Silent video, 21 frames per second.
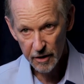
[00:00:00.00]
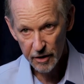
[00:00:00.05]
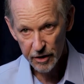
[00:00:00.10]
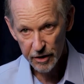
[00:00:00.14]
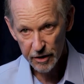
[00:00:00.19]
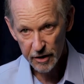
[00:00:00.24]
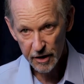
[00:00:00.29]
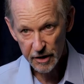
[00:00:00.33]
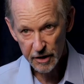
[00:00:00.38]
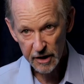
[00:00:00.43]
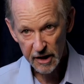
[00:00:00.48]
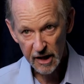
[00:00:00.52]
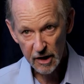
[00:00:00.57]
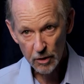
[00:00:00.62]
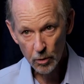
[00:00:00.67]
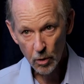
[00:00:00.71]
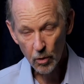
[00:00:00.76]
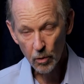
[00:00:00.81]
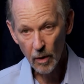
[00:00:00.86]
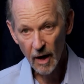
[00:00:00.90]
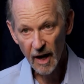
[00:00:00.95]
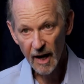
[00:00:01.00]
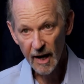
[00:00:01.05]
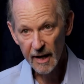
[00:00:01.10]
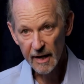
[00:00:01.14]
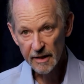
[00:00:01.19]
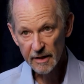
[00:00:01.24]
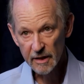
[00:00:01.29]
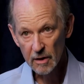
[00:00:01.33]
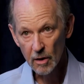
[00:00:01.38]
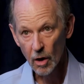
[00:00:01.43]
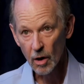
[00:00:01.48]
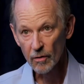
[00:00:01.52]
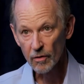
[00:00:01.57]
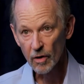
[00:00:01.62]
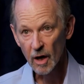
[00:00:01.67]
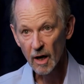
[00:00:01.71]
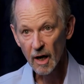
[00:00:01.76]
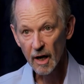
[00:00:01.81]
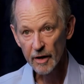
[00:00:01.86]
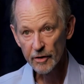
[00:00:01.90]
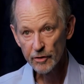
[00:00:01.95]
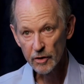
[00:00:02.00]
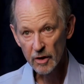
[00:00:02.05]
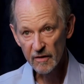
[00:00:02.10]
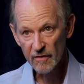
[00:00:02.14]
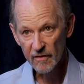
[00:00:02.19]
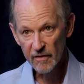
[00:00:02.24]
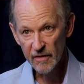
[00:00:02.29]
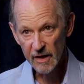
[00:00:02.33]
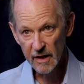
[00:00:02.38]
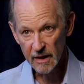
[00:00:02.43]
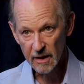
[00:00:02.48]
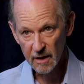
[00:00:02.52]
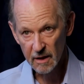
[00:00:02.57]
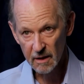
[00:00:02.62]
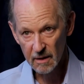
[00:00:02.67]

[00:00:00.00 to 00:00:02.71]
the seas will rise over 100 feet.